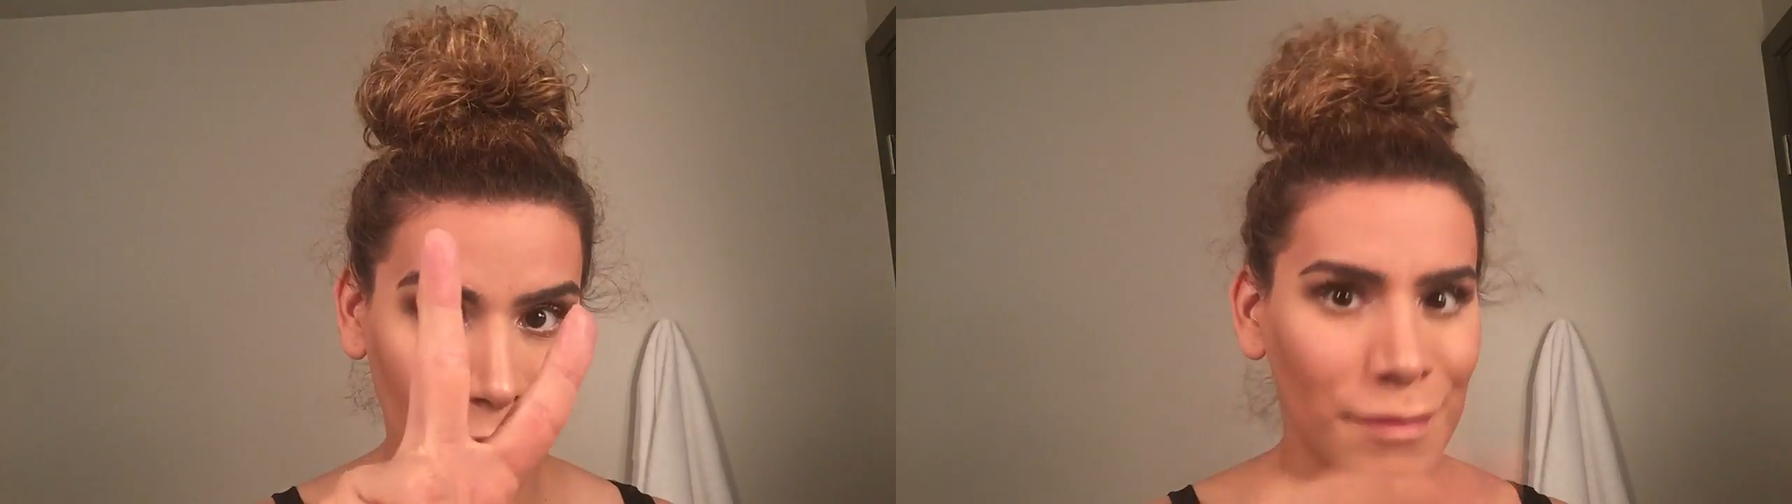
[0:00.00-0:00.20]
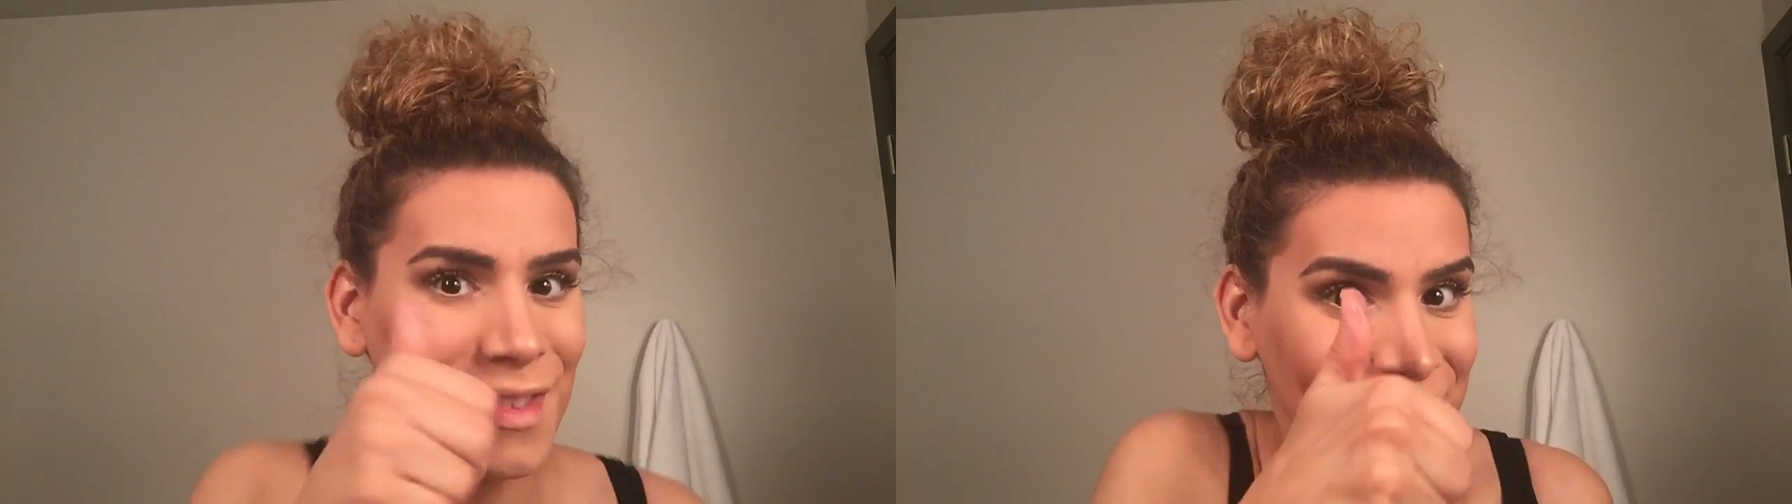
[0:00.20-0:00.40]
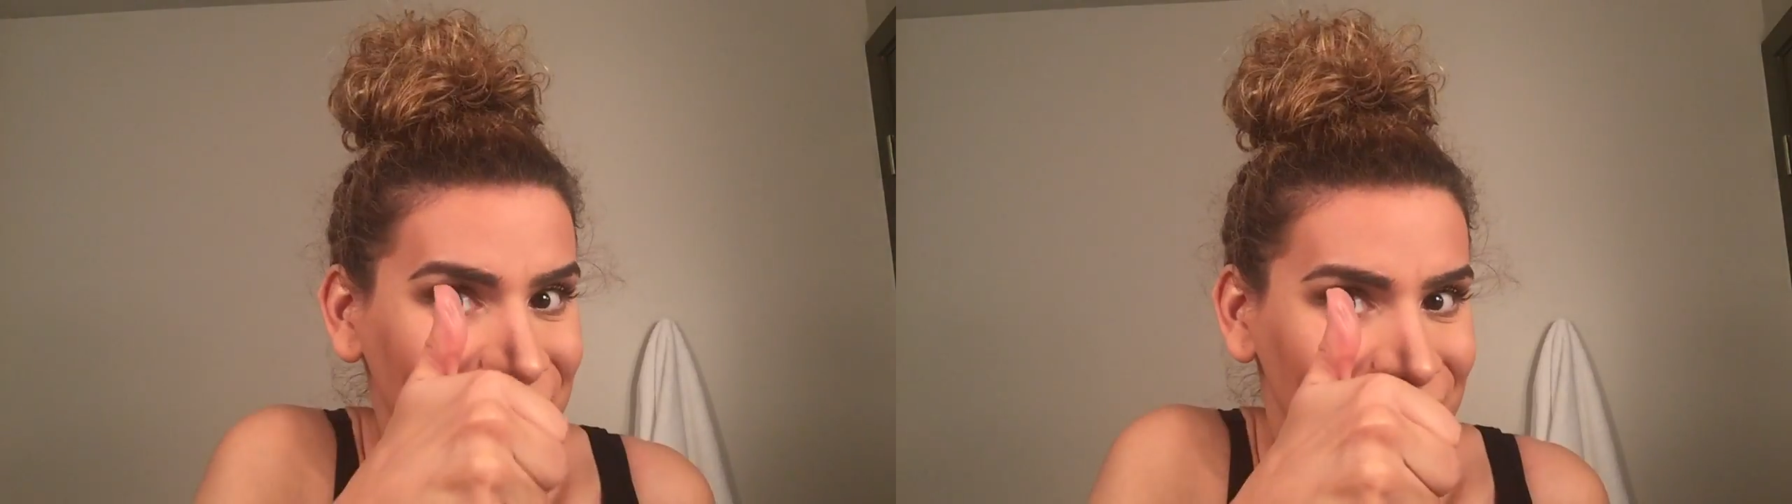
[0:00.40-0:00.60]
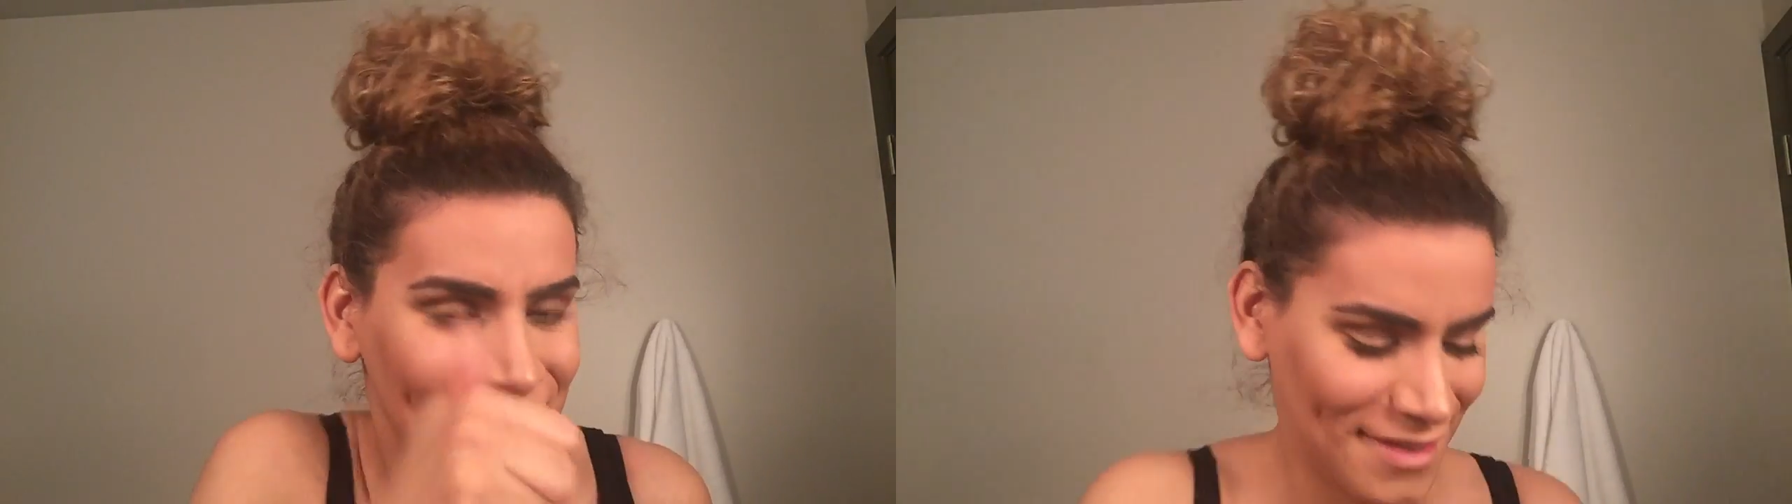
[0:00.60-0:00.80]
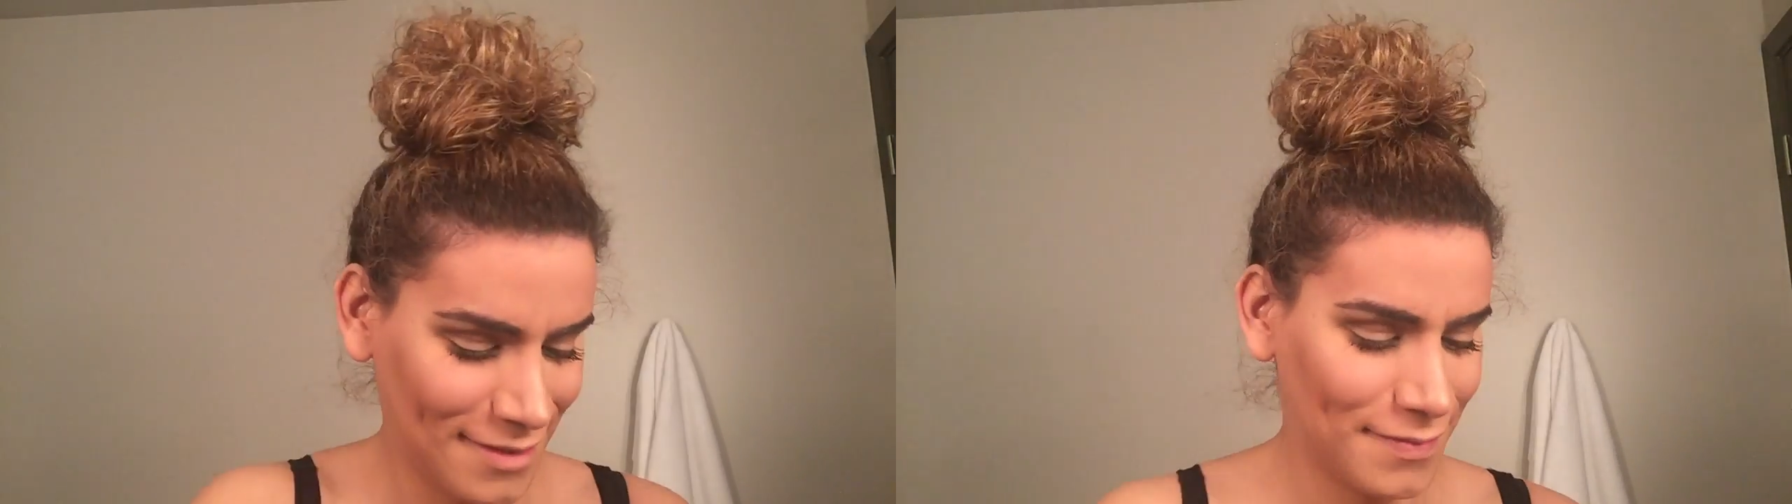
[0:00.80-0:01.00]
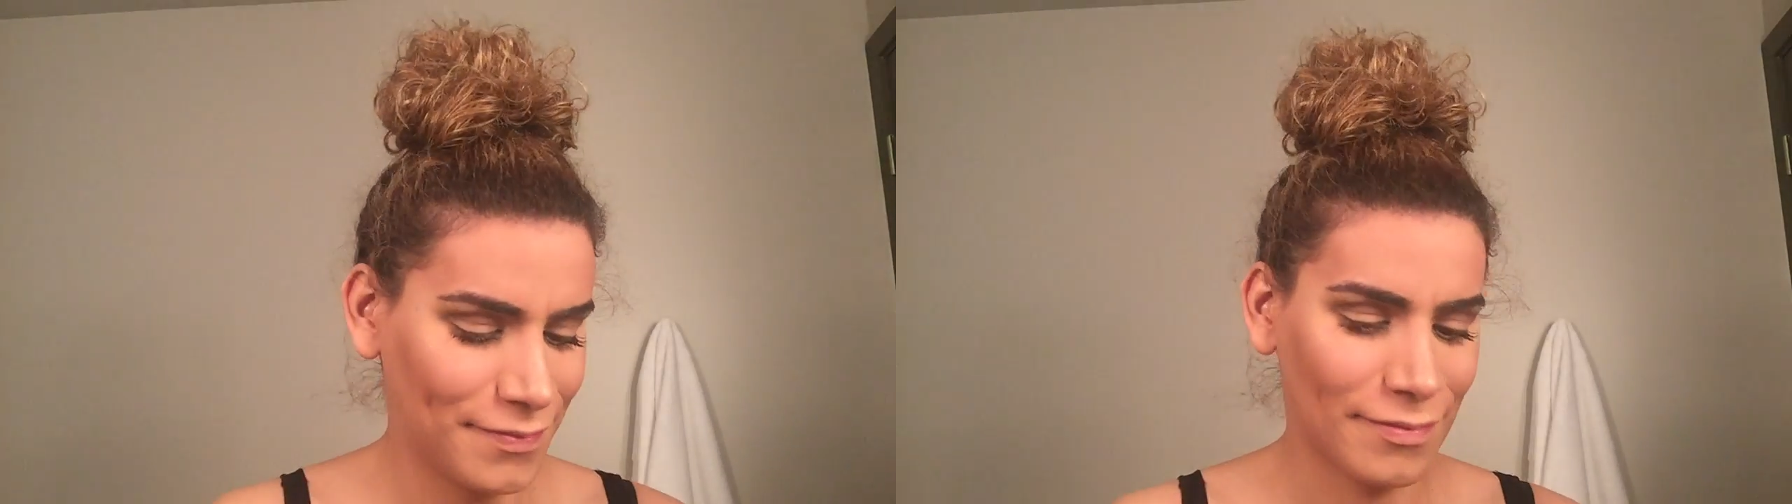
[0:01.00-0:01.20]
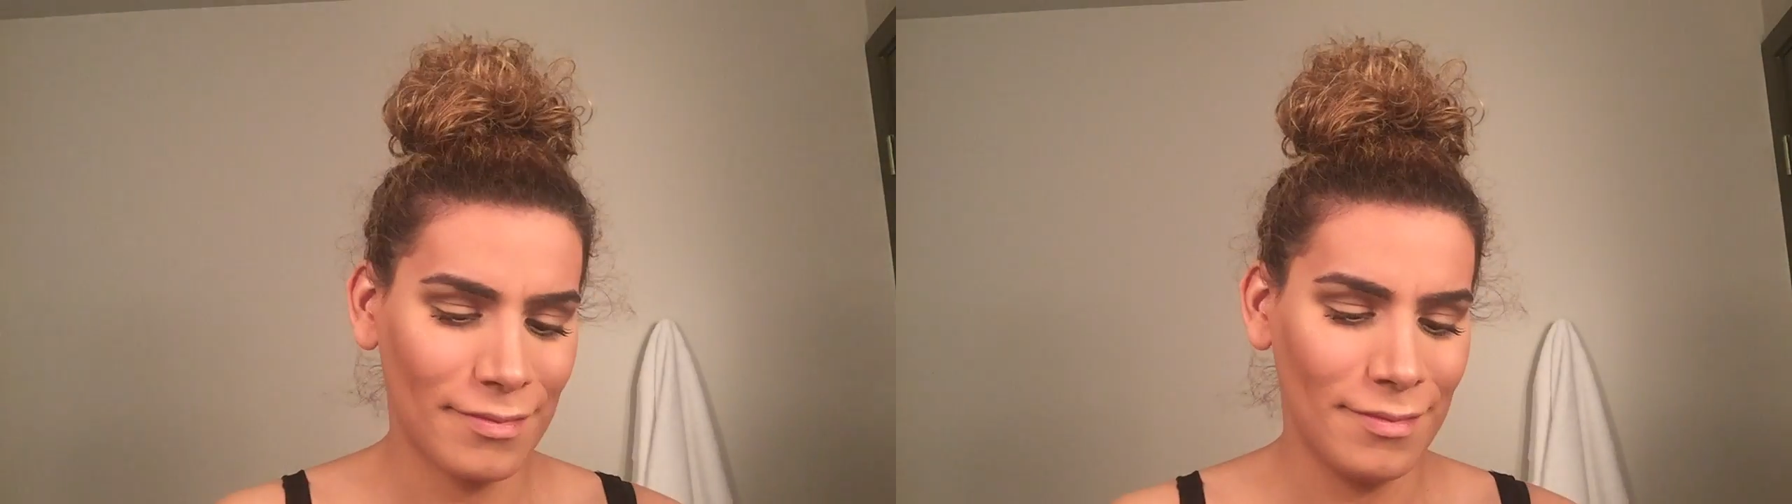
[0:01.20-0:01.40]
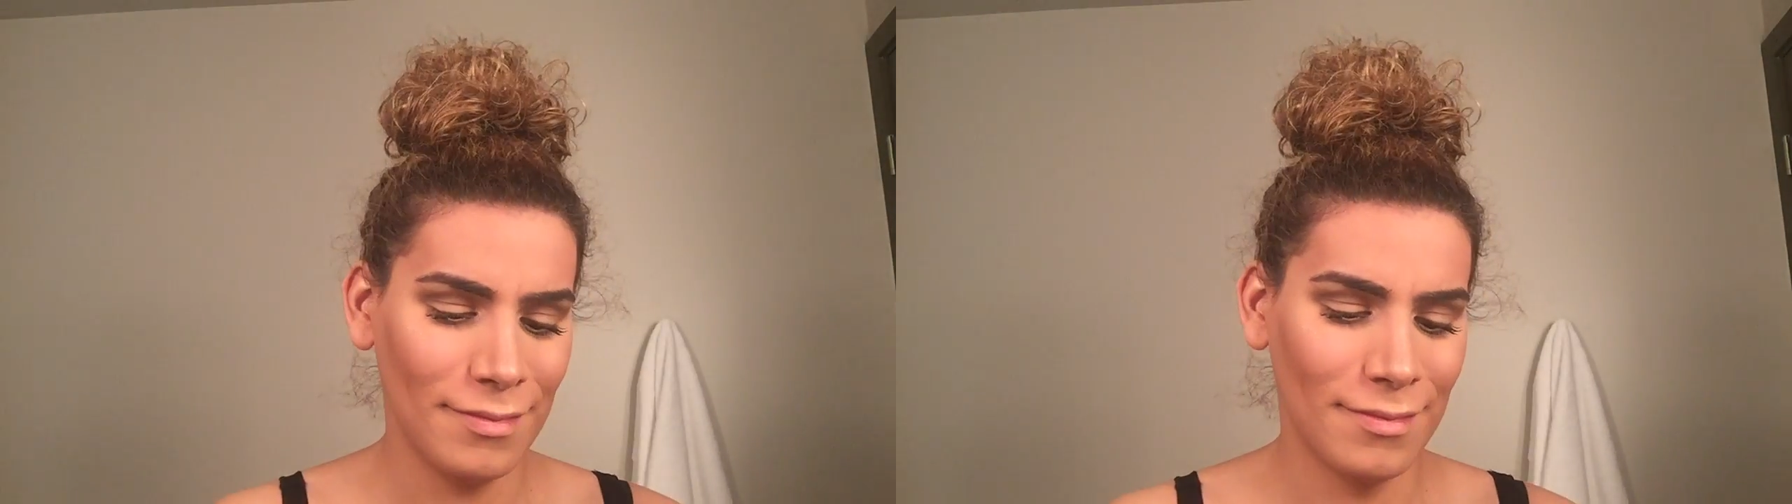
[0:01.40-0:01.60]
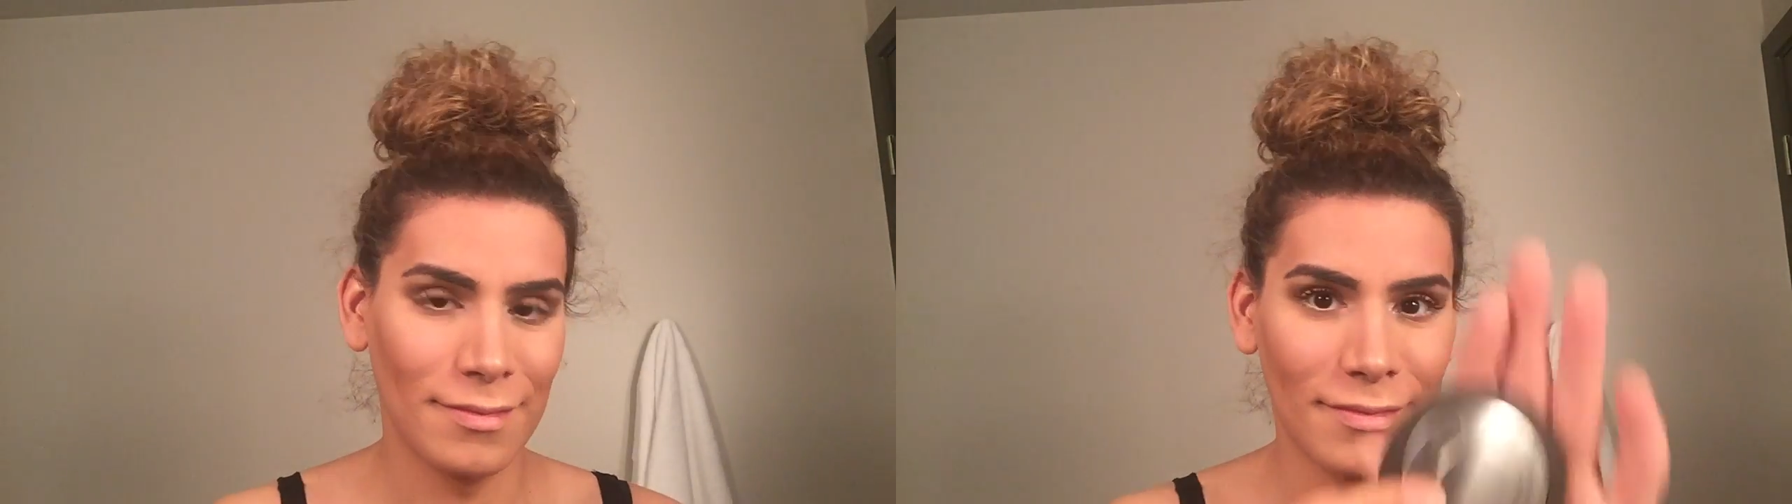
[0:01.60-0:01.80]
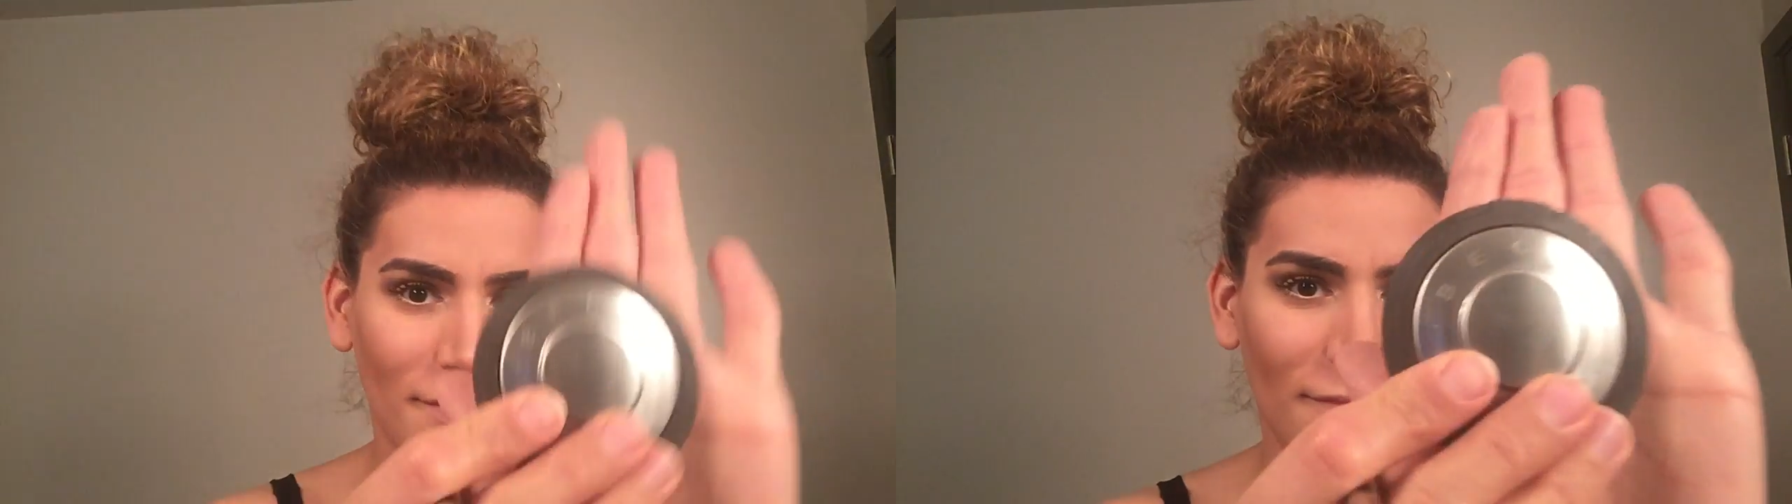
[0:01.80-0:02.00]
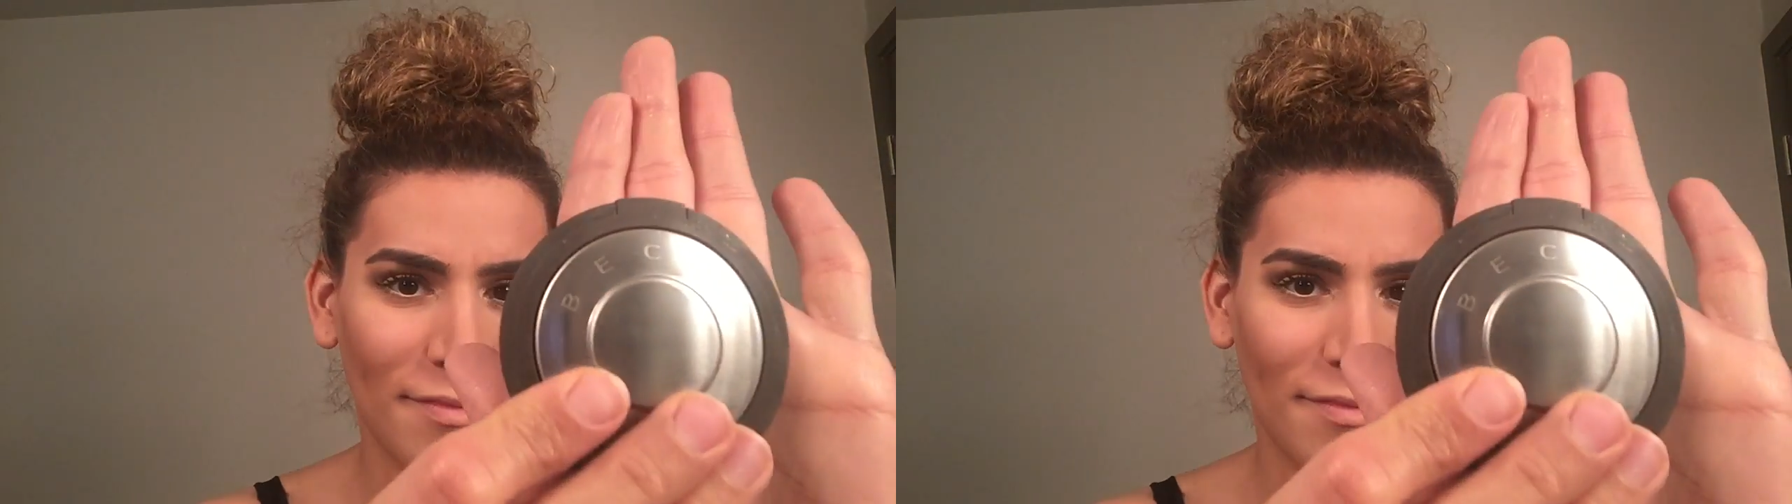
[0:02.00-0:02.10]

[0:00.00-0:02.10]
So I'm using the Becca